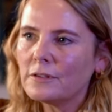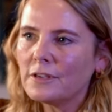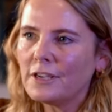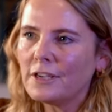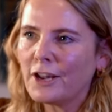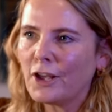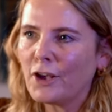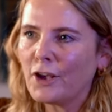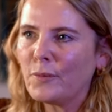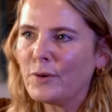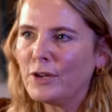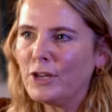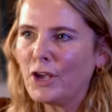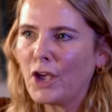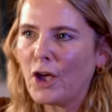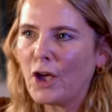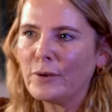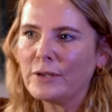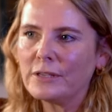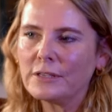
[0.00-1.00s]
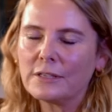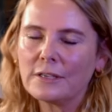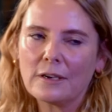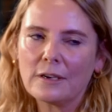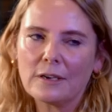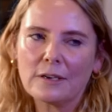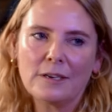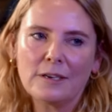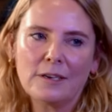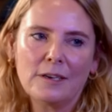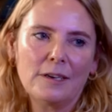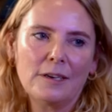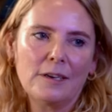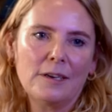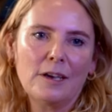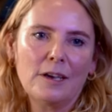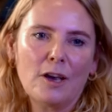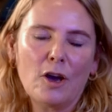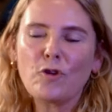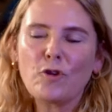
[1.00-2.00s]
You know, when you go into
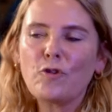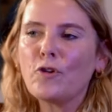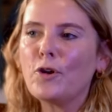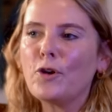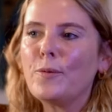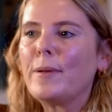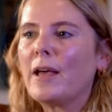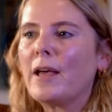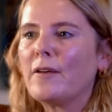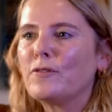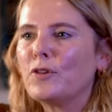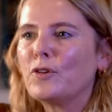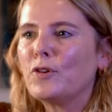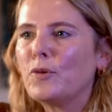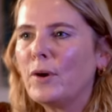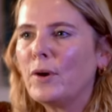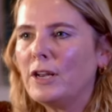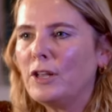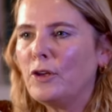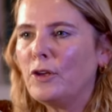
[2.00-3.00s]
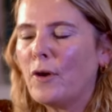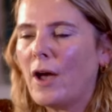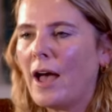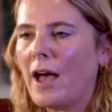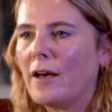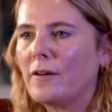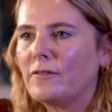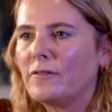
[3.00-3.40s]
at group level, when you have